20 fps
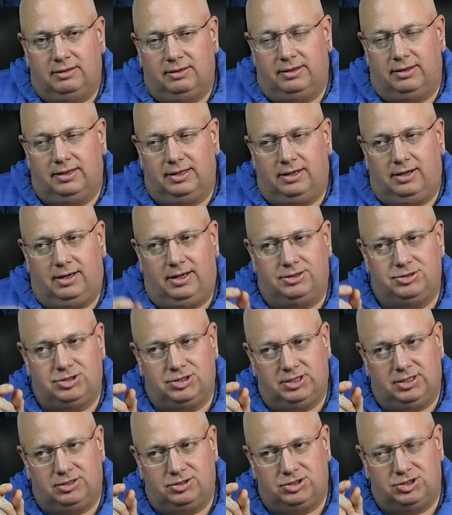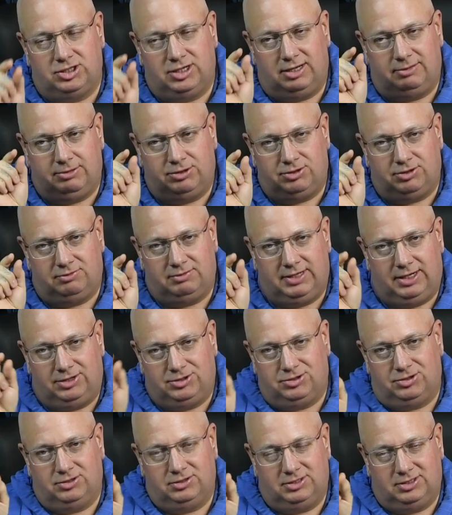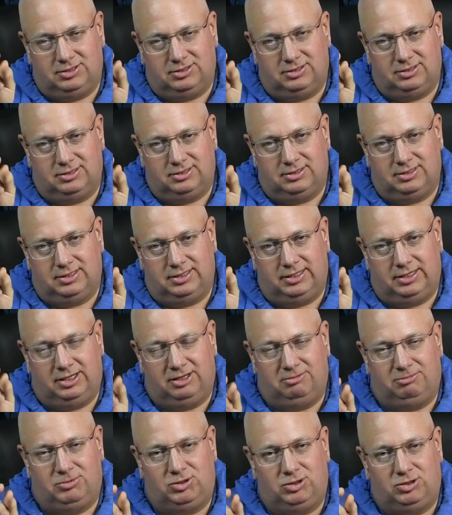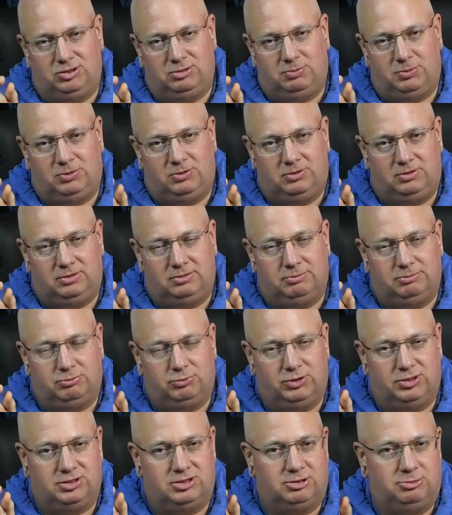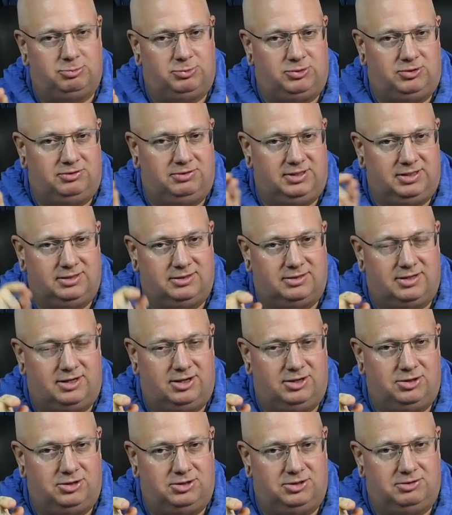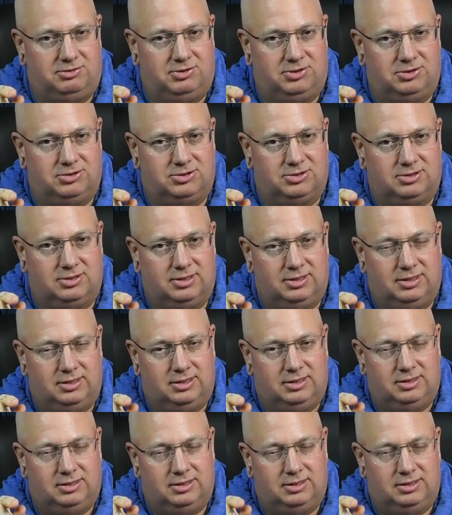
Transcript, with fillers: Now, the conjugate geometry of nature, and this is the immutable principle of the entire universe,